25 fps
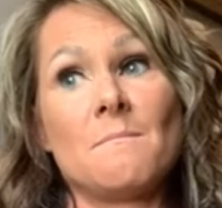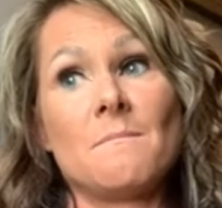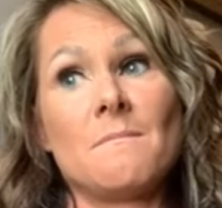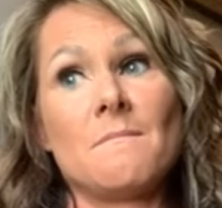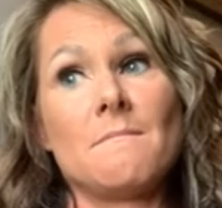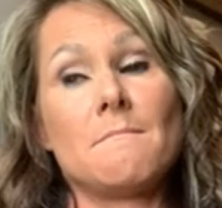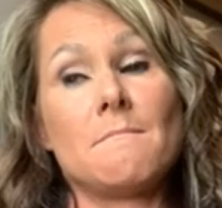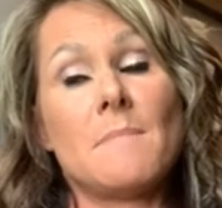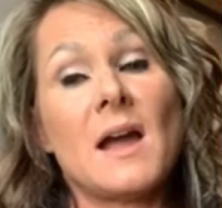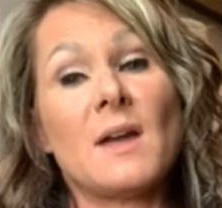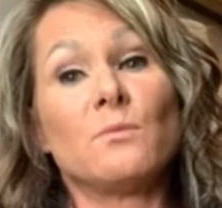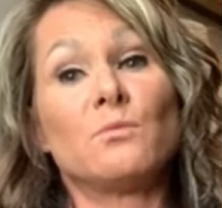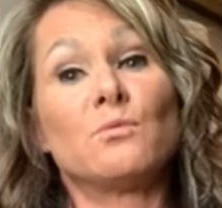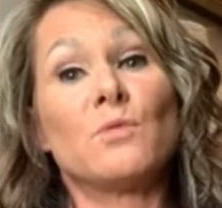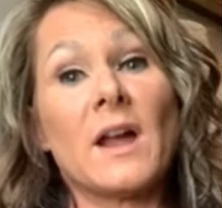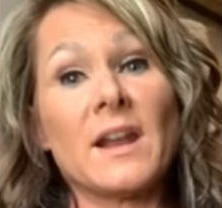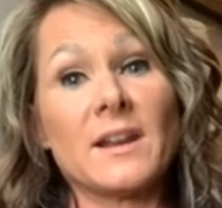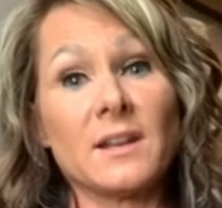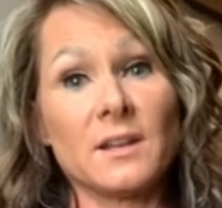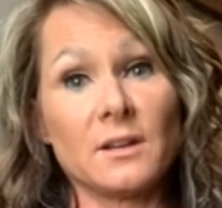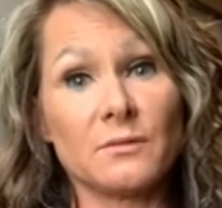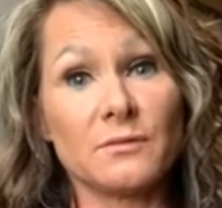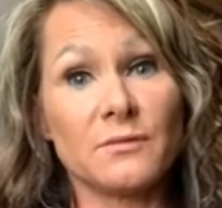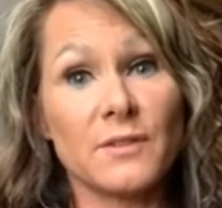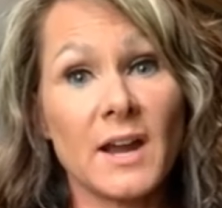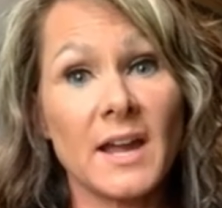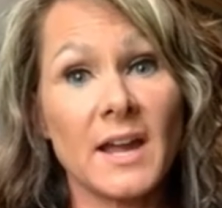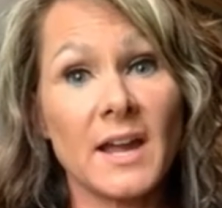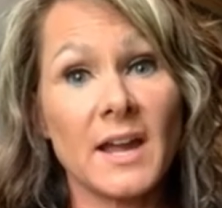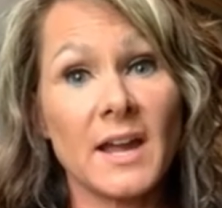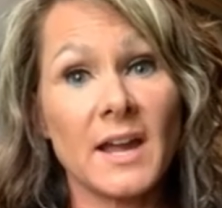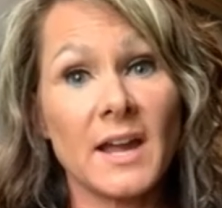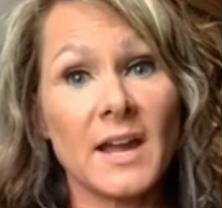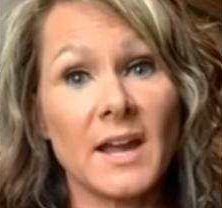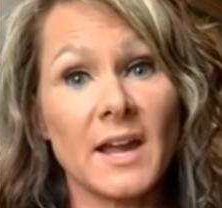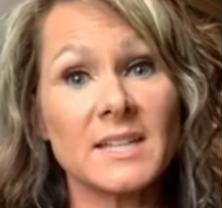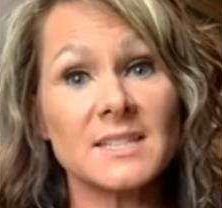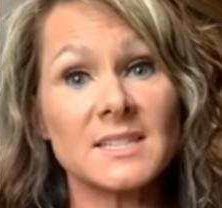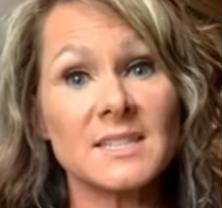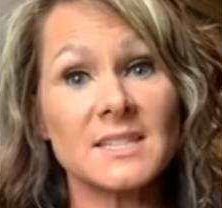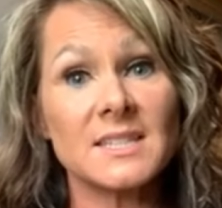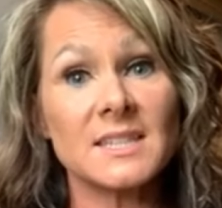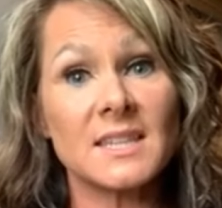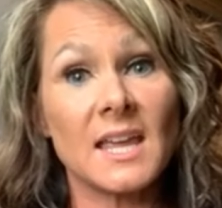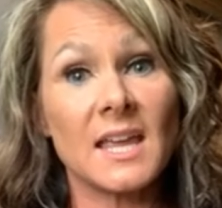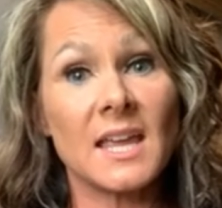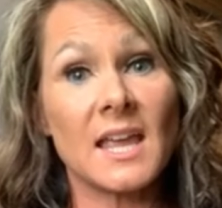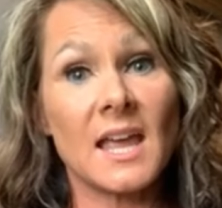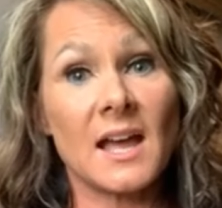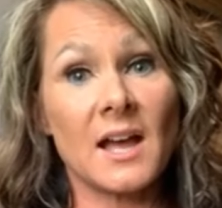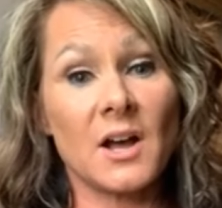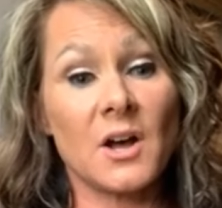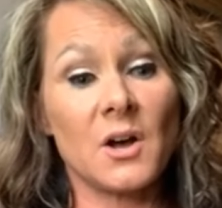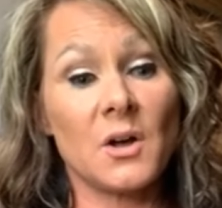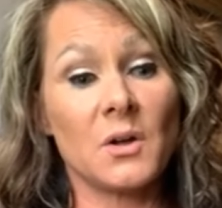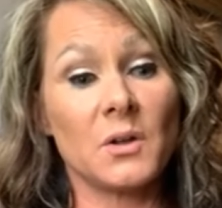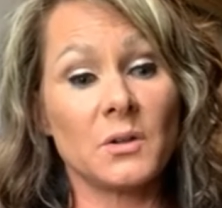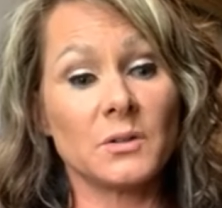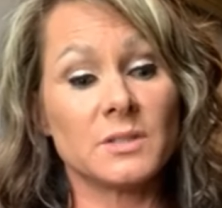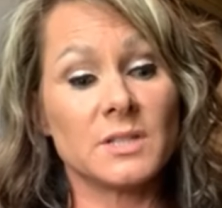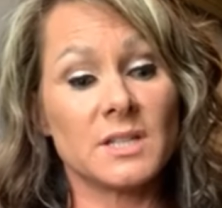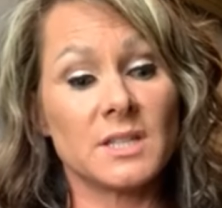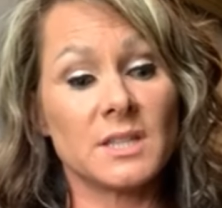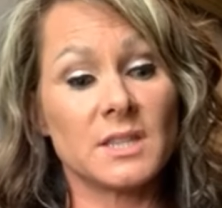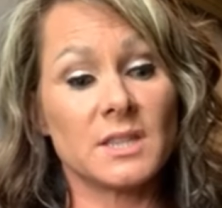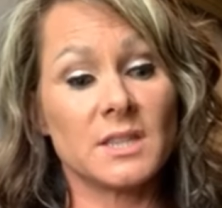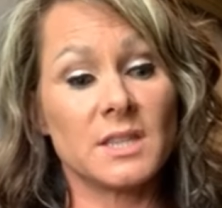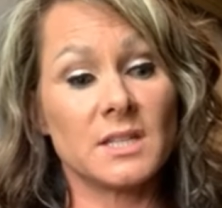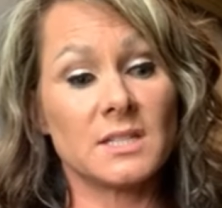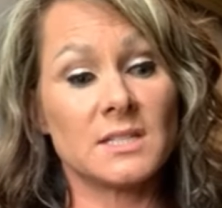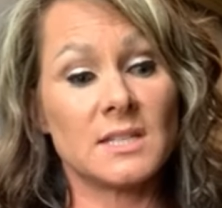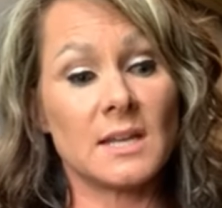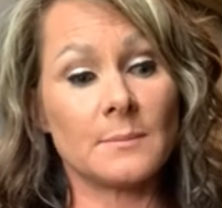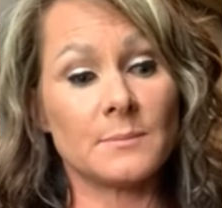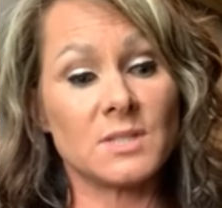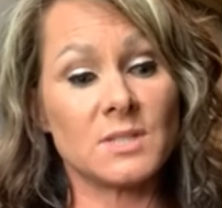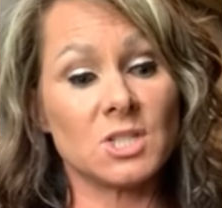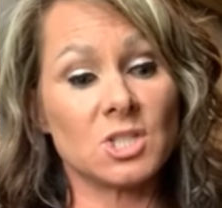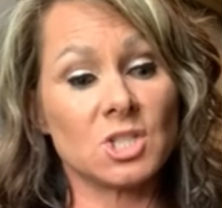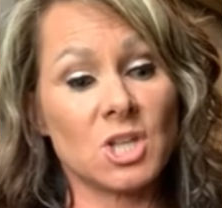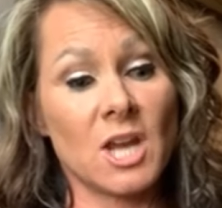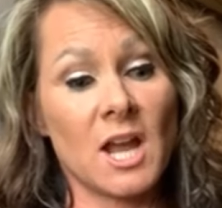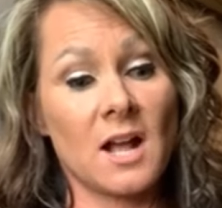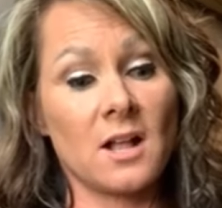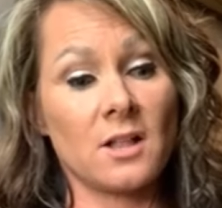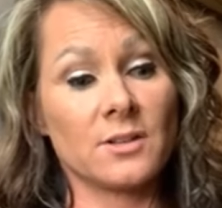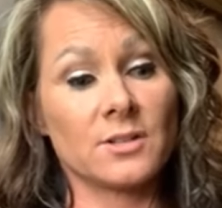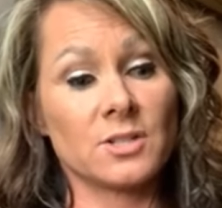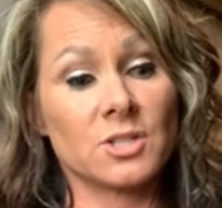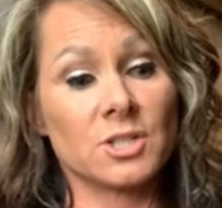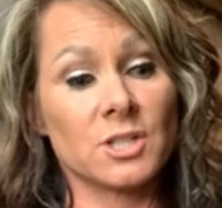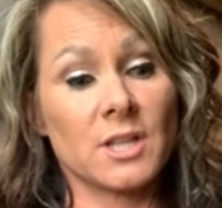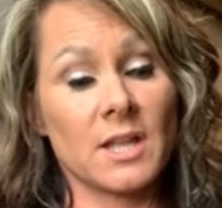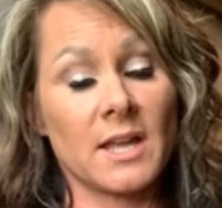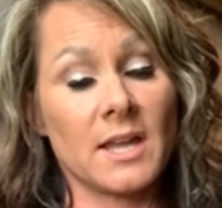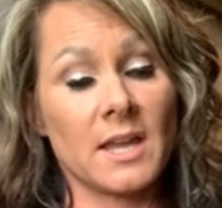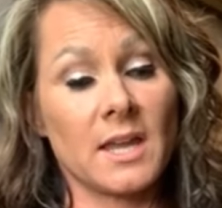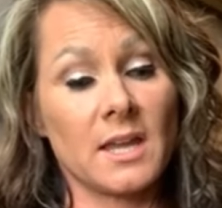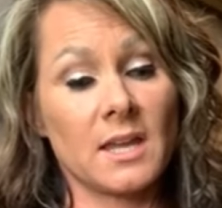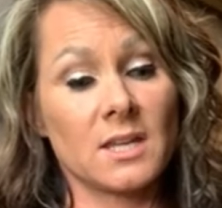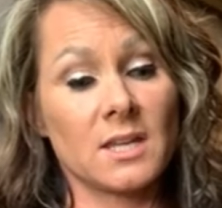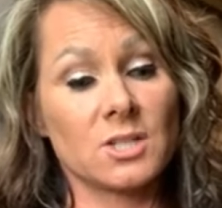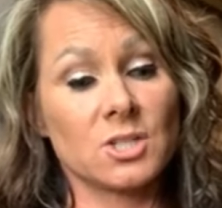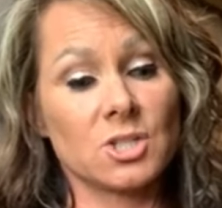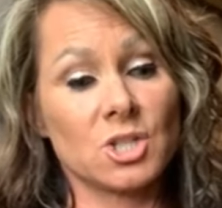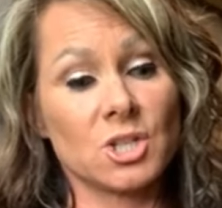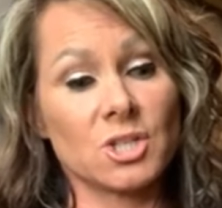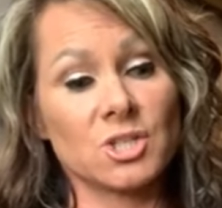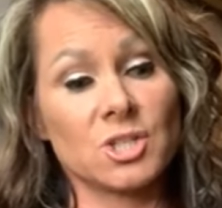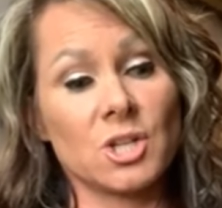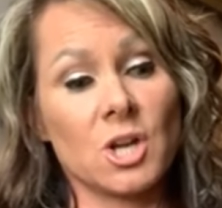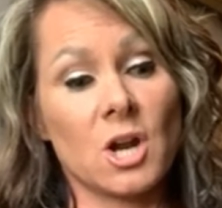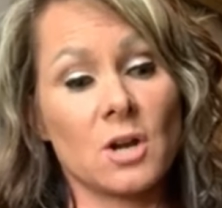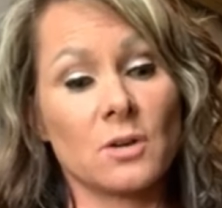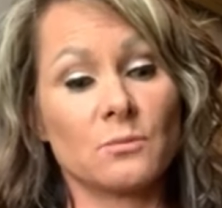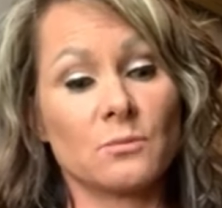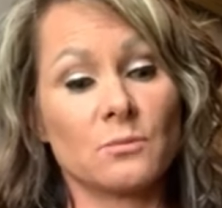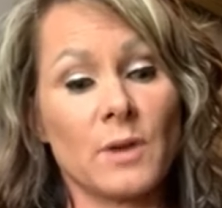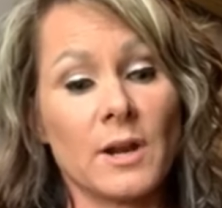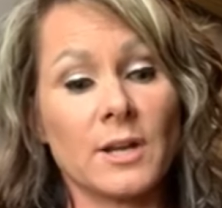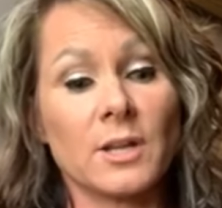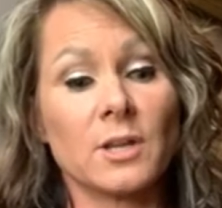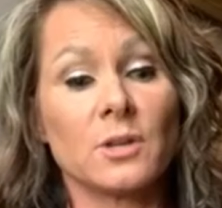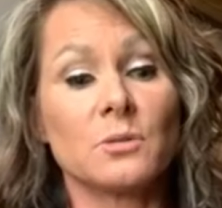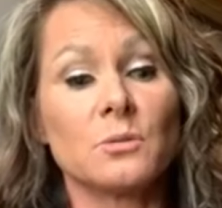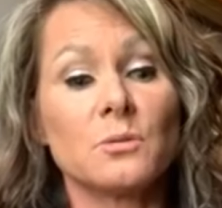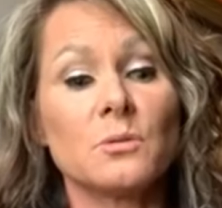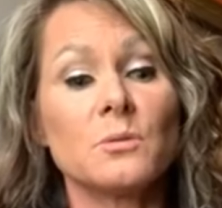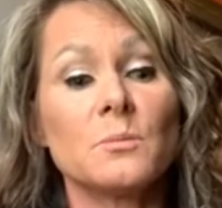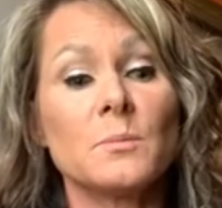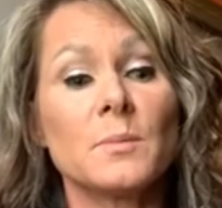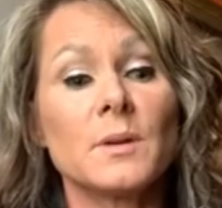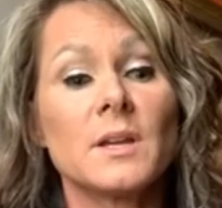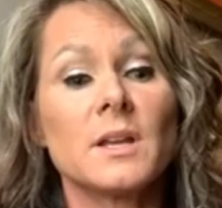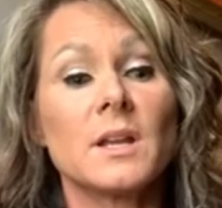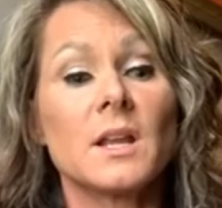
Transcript: my running friends, they held the Dempsey Challenge, like just our running group